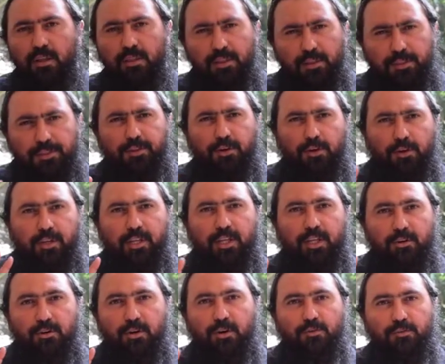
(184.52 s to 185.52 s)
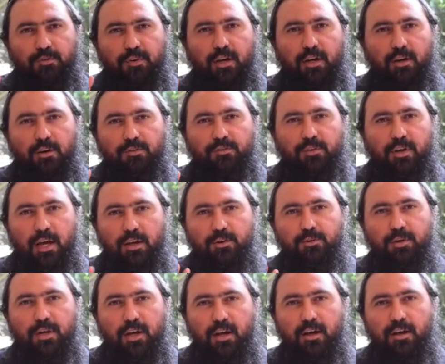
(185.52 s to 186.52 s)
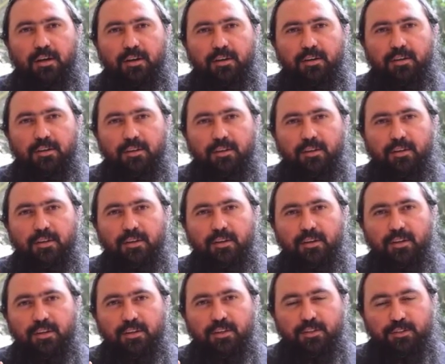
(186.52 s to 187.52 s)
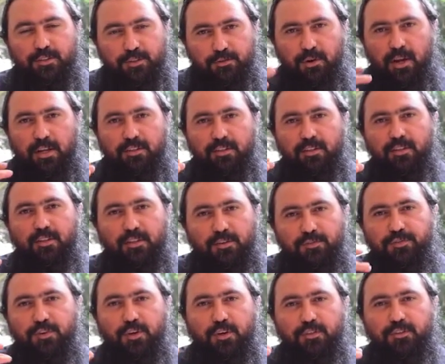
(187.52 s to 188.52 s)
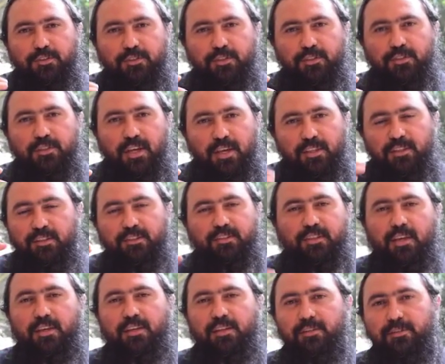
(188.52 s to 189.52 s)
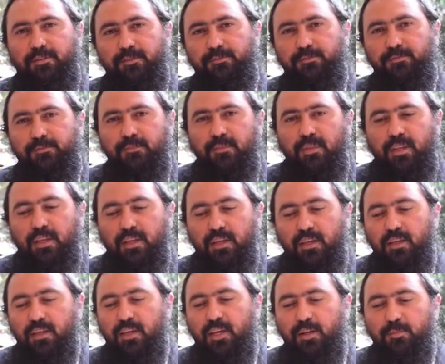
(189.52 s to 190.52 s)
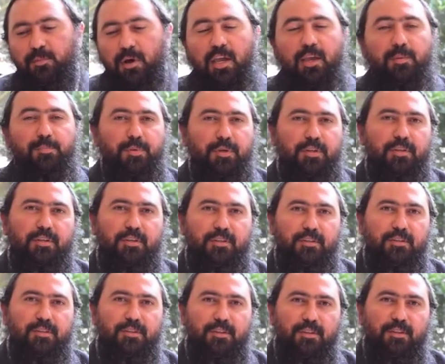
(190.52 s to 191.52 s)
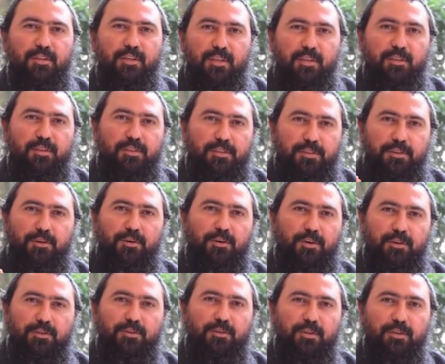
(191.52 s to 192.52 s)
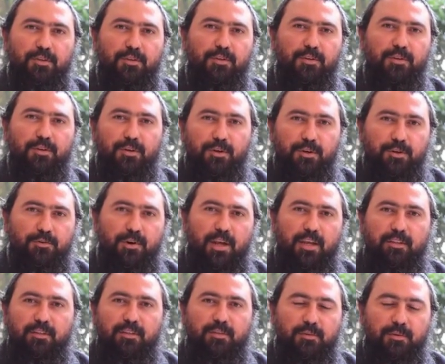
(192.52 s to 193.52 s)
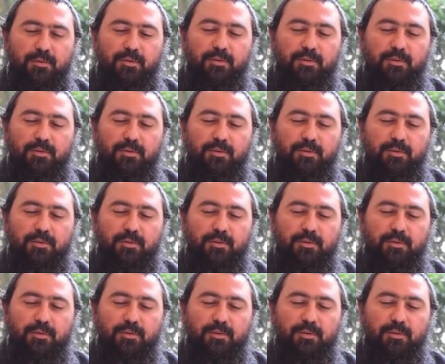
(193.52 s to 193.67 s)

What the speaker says: The third hero of Chanukah is greater than the first and the second. In my opinion, the third great